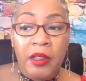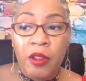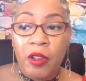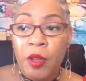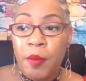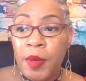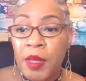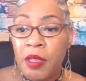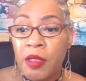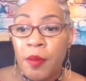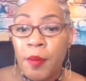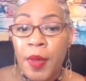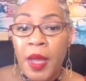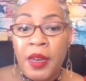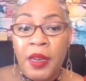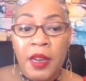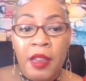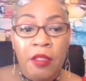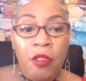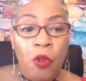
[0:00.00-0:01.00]
There could be
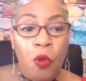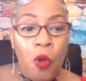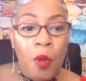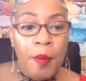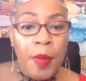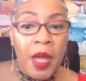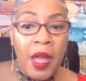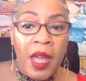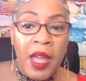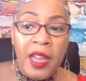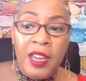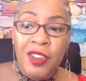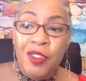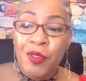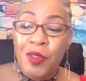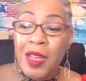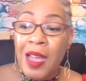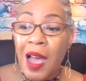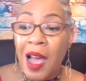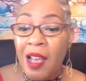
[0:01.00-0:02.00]
somebody that's going behind
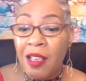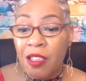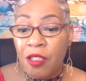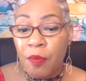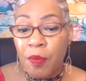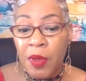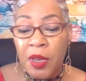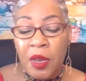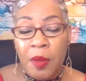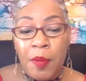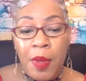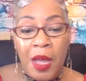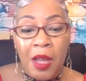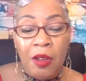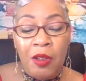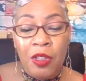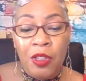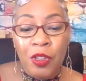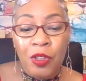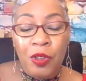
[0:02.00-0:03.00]
you, gossiping
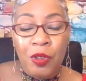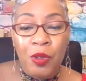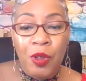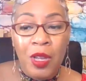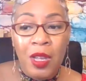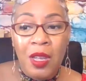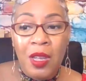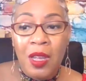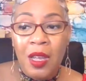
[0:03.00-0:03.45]
about you.